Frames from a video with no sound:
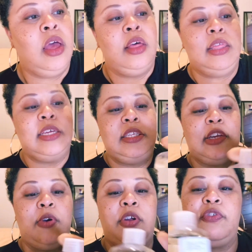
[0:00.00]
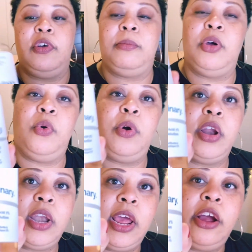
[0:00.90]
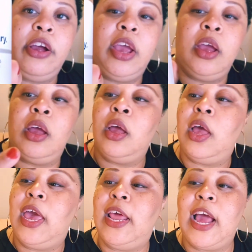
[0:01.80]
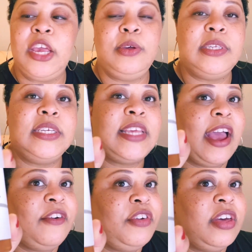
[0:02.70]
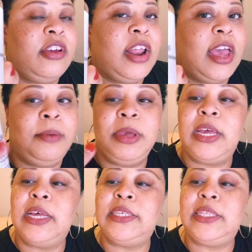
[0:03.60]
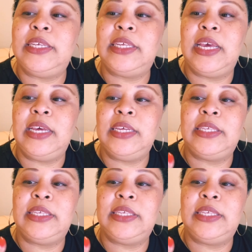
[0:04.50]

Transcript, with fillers: this toner from The Ordinary. And I use this every other day because this is